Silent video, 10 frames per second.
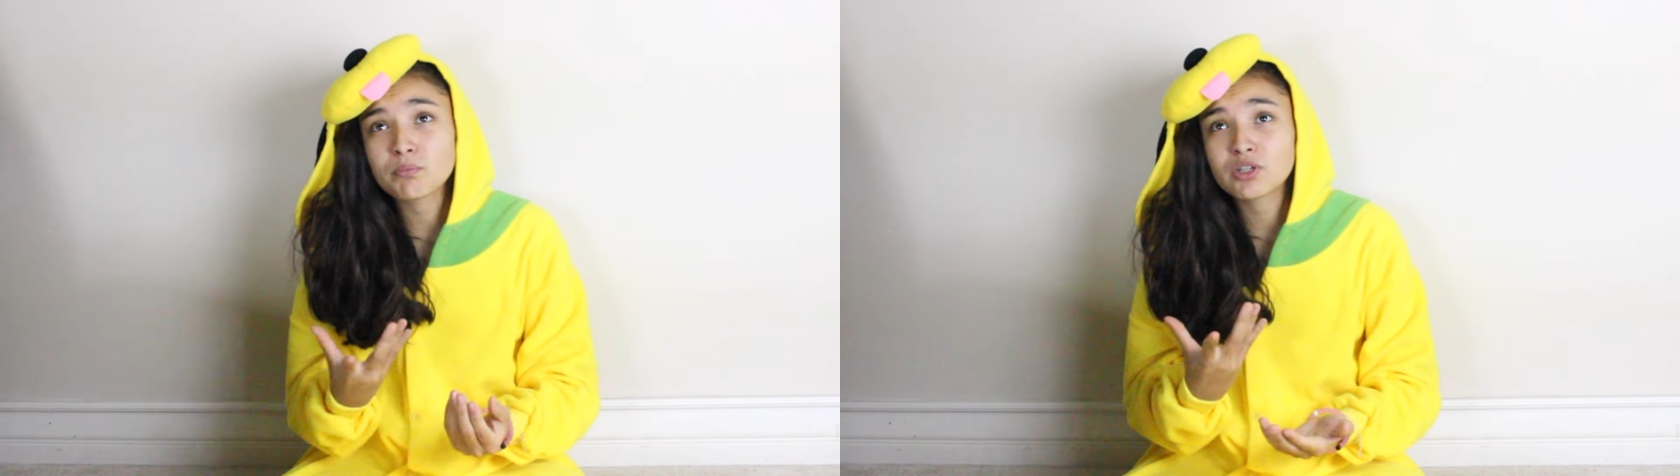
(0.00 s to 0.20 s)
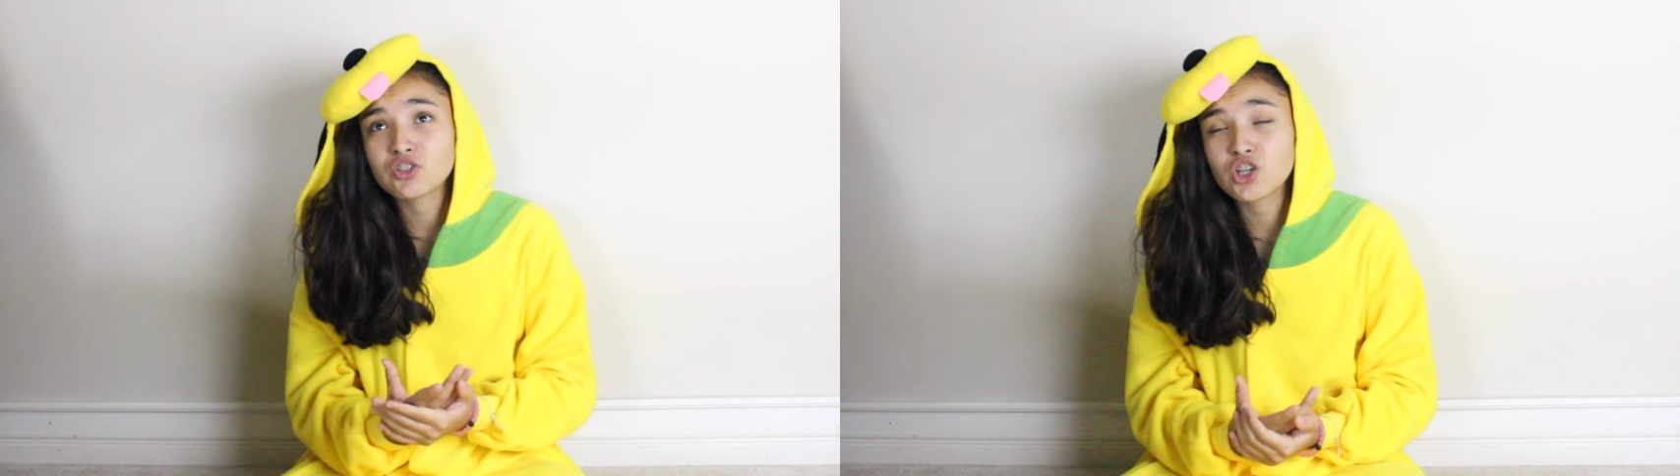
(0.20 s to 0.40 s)

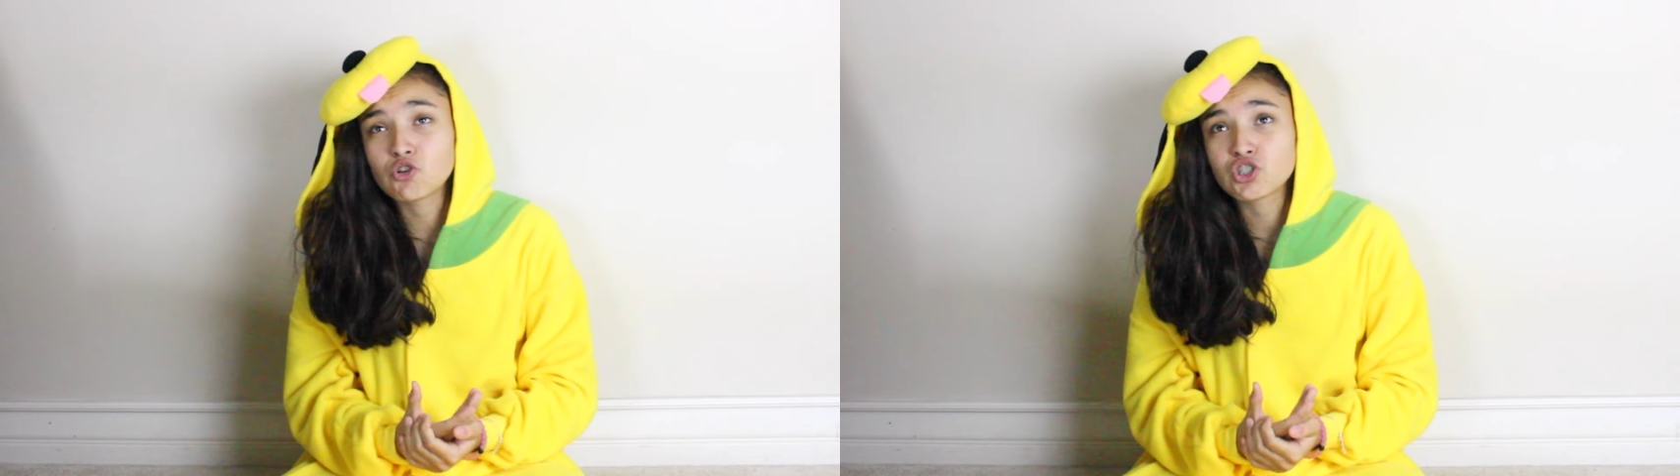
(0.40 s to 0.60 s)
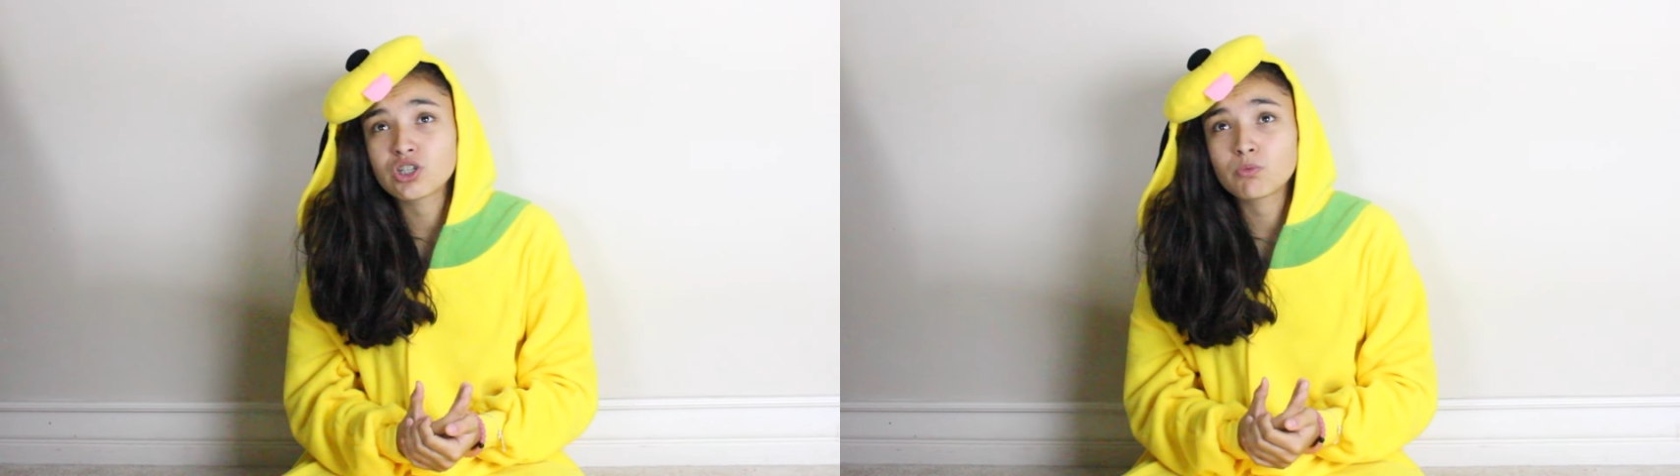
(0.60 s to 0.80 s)
middle of the
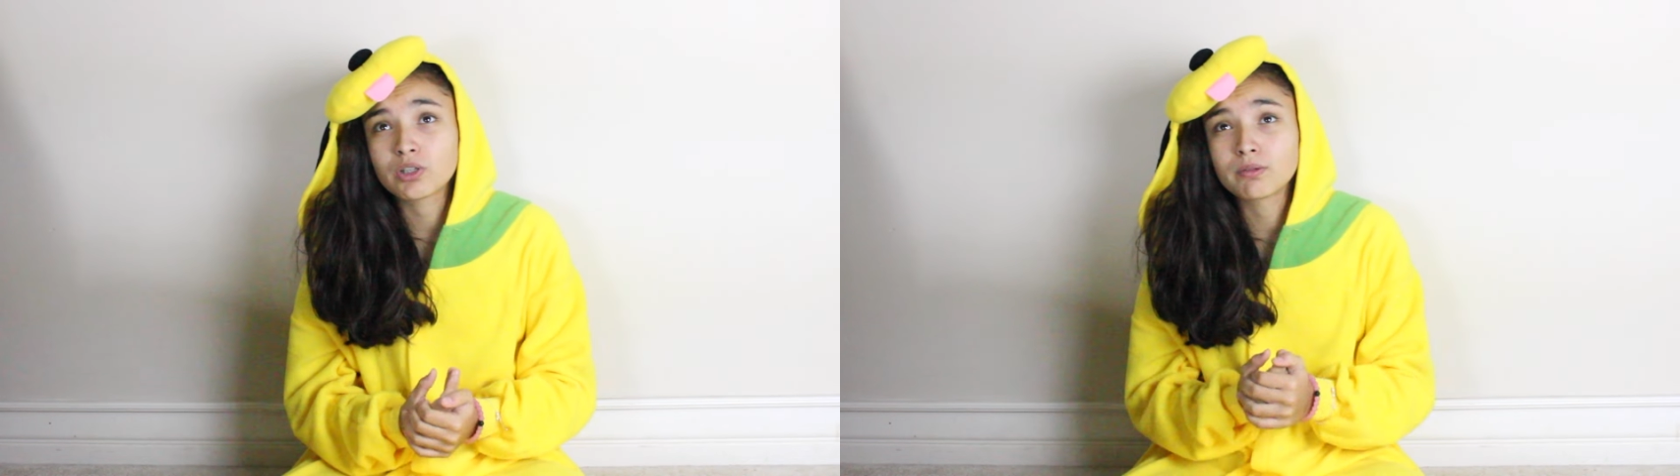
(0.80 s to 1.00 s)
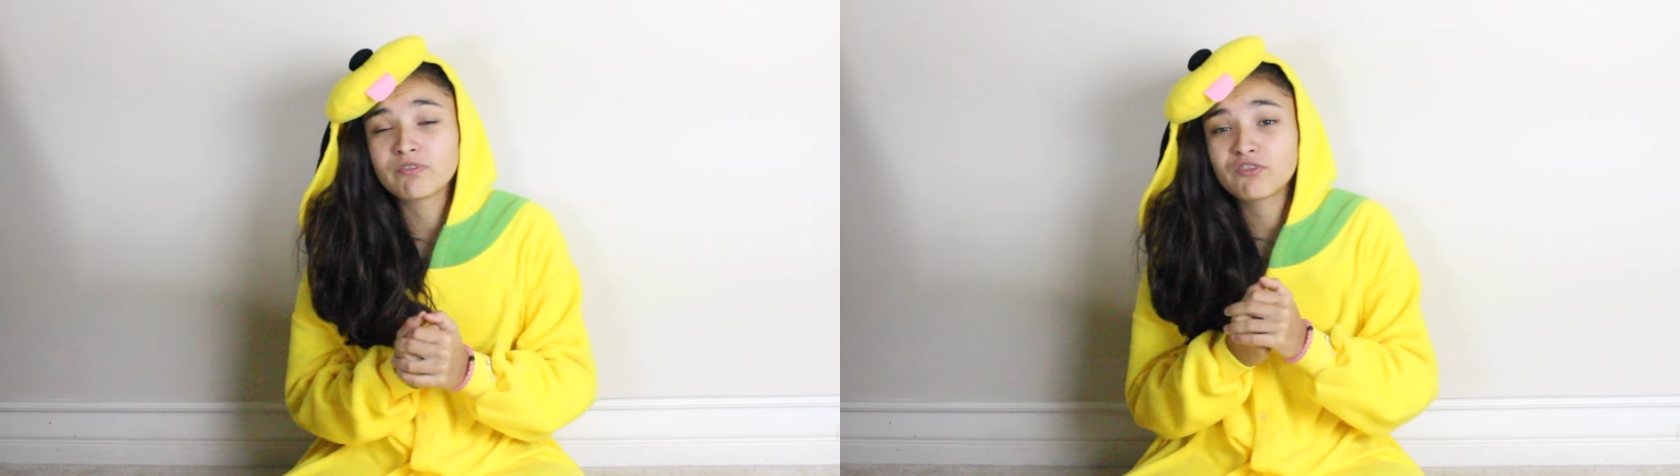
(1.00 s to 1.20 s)
ocean where
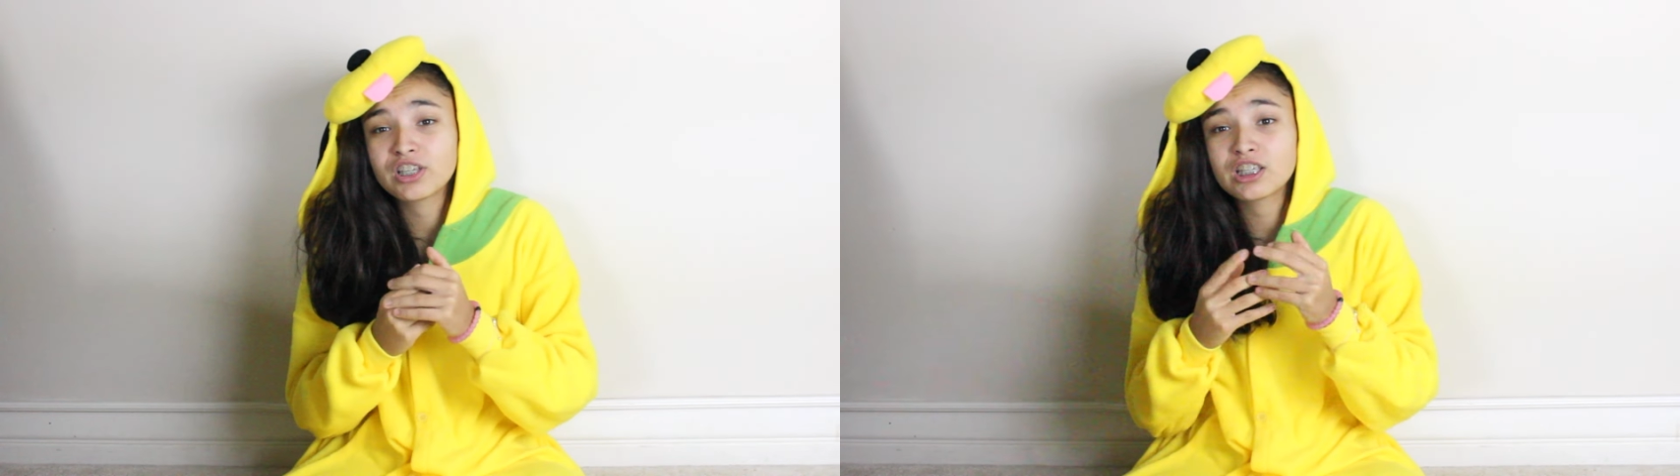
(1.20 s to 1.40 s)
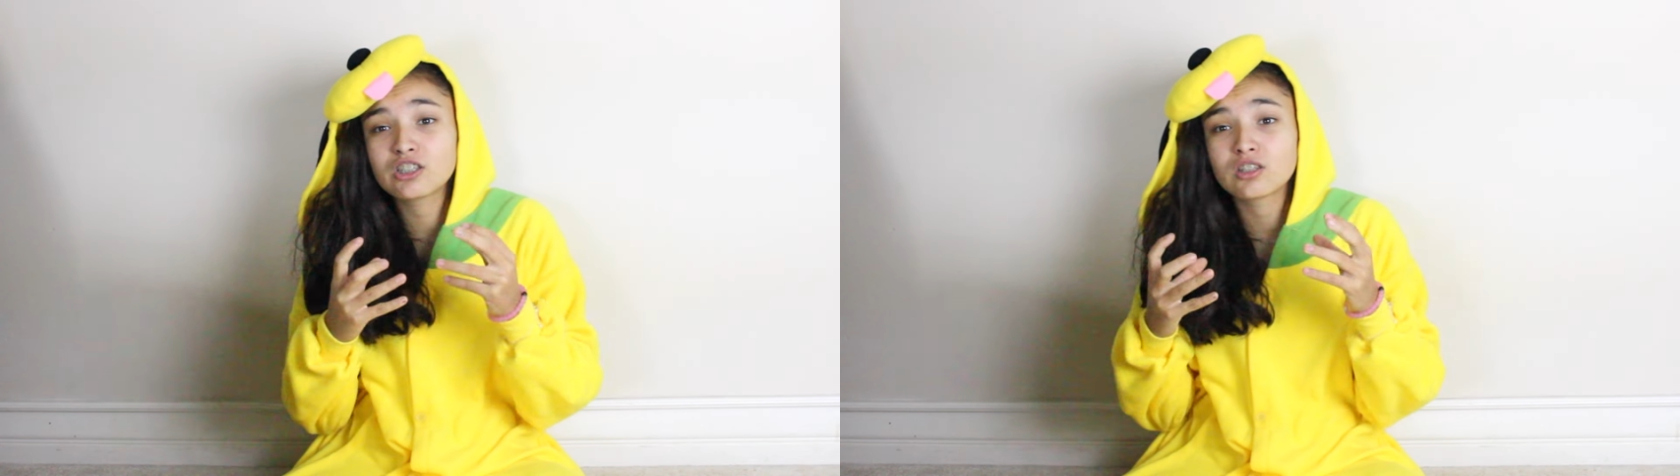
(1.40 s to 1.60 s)
the
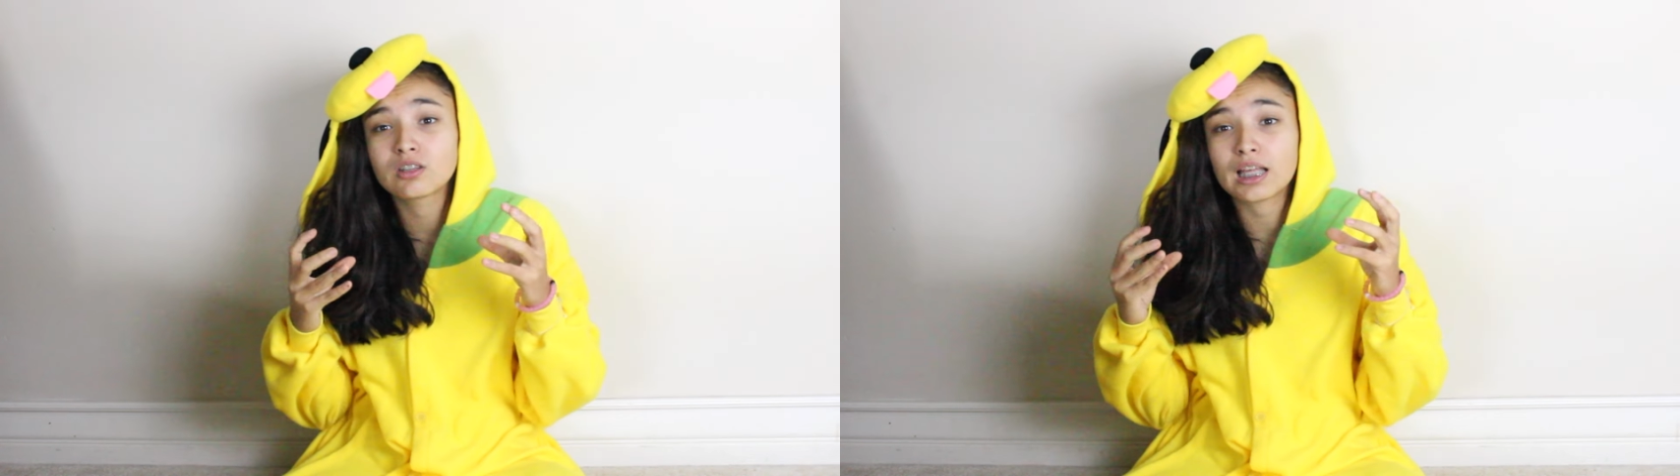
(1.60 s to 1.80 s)
freaking,